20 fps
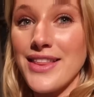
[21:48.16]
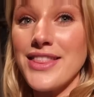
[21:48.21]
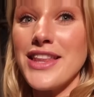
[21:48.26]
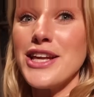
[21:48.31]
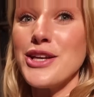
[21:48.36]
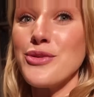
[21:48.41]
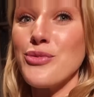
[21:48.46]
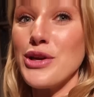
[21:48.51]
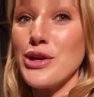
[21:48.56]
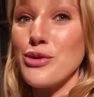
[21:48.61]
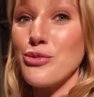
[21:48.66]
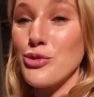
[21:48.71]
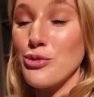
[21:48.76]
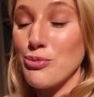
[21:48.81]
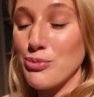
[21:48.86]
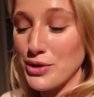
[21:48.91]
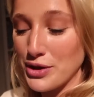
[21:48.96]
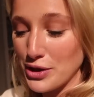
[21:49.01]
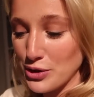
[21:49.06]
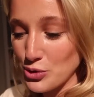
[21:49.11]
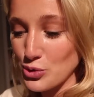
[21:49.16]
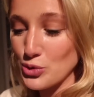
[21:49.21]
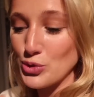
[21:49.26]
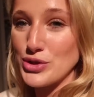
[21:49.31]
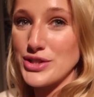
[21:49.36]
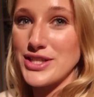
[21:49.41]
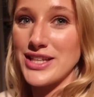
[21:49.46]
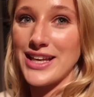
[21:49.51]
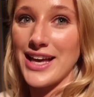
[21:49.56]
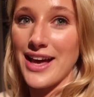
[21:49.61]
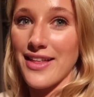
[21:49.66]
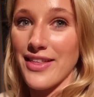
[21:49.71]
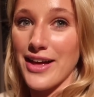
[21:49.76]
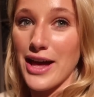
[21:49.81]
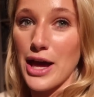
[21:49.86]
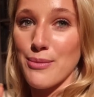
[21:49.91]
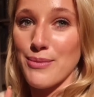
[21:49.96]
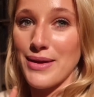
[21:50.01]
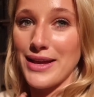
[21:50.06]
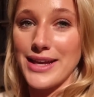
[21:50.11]
and then we will put it all
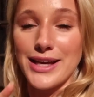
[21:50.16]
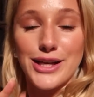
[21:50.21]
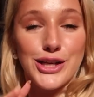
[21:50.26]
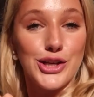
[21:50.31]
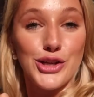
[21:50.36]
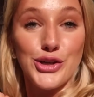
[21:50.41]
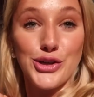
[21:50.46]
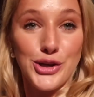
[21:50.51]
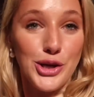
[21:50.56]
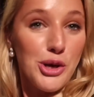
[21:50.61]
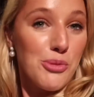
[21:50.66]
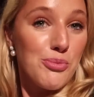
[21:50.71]
together and make it look